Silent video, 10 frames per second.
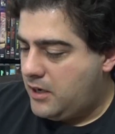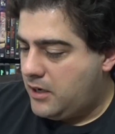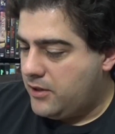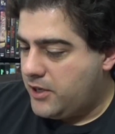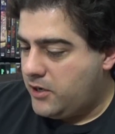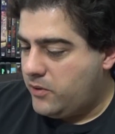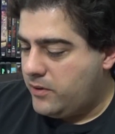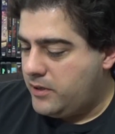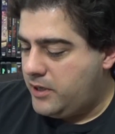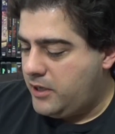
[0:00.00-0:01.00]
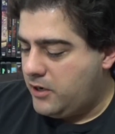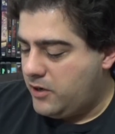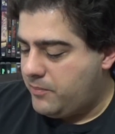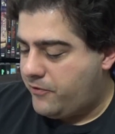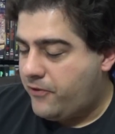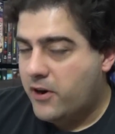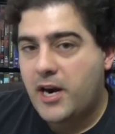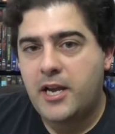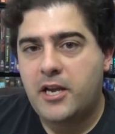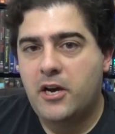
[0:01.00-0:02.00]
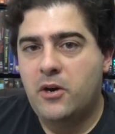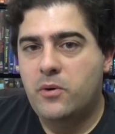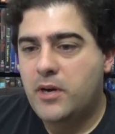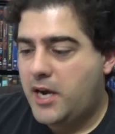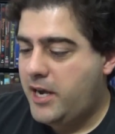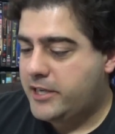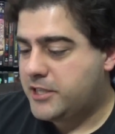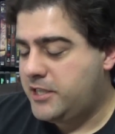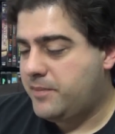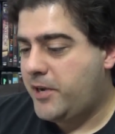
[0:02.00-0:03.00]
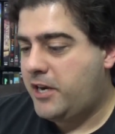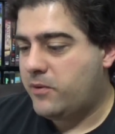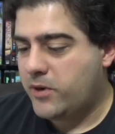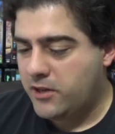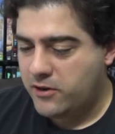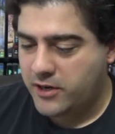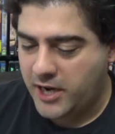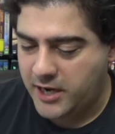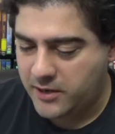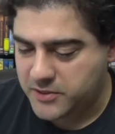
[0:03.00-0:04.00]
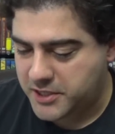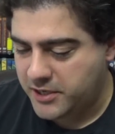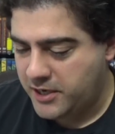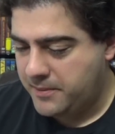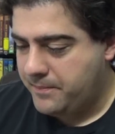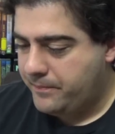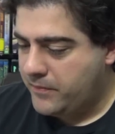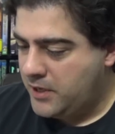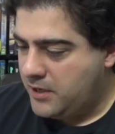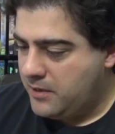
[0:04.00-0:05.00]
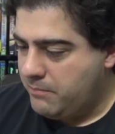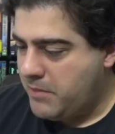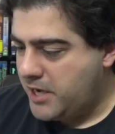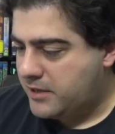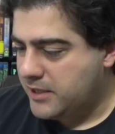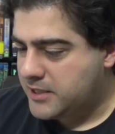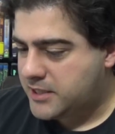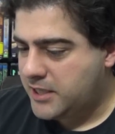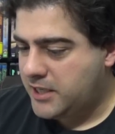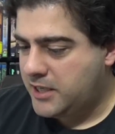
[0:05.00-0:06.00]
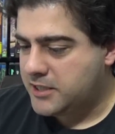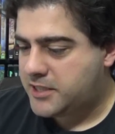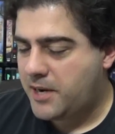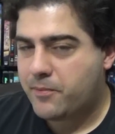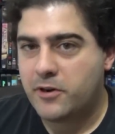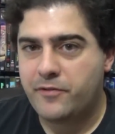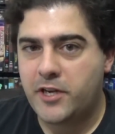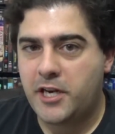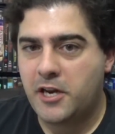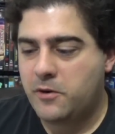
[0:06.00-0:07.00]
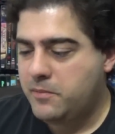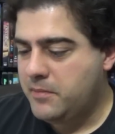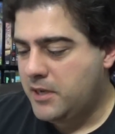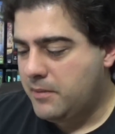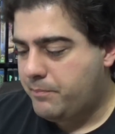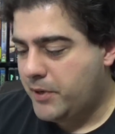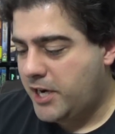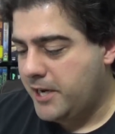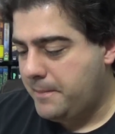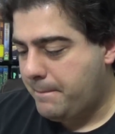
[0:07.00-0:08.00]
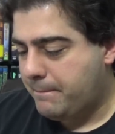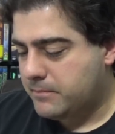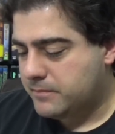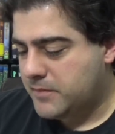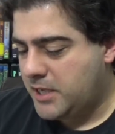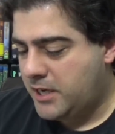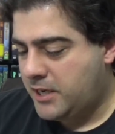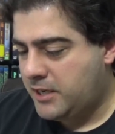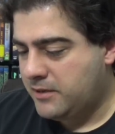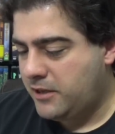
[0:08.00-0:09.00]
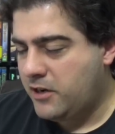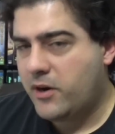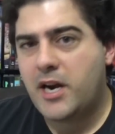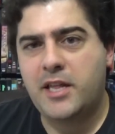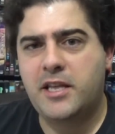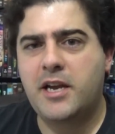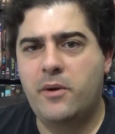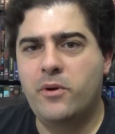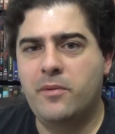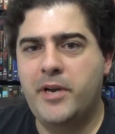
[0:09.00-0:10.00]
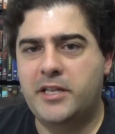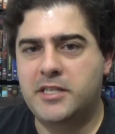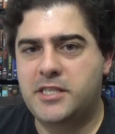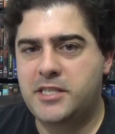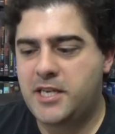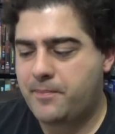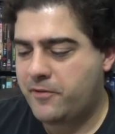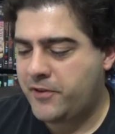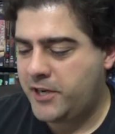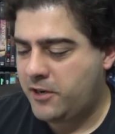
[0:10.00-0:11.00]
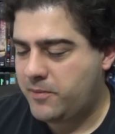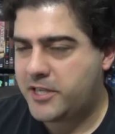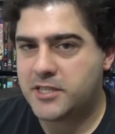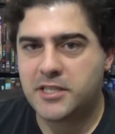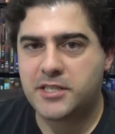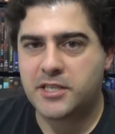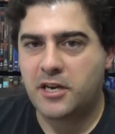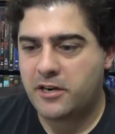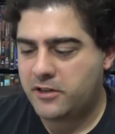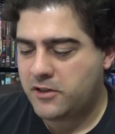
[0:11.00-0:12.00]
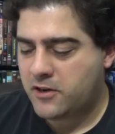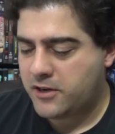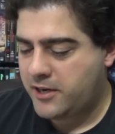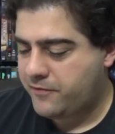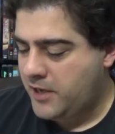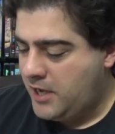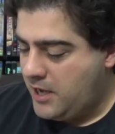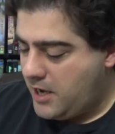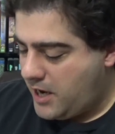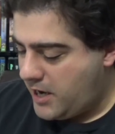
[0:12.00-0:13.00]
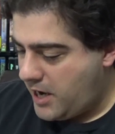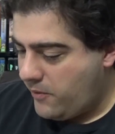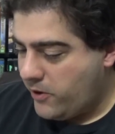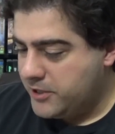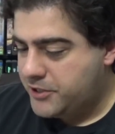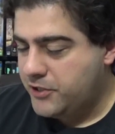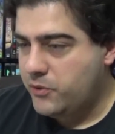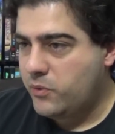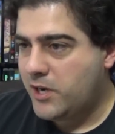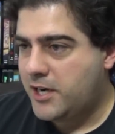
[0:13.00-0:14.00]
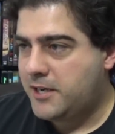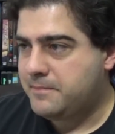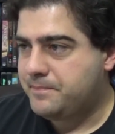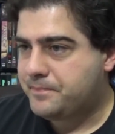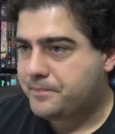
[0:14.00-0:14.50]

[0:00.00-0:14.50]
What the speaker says: Although, before I go, I actually debated whether or not I was going to make this a separate video. But, you know what? I think I will make this a separate video because this has gone on long enough. I want to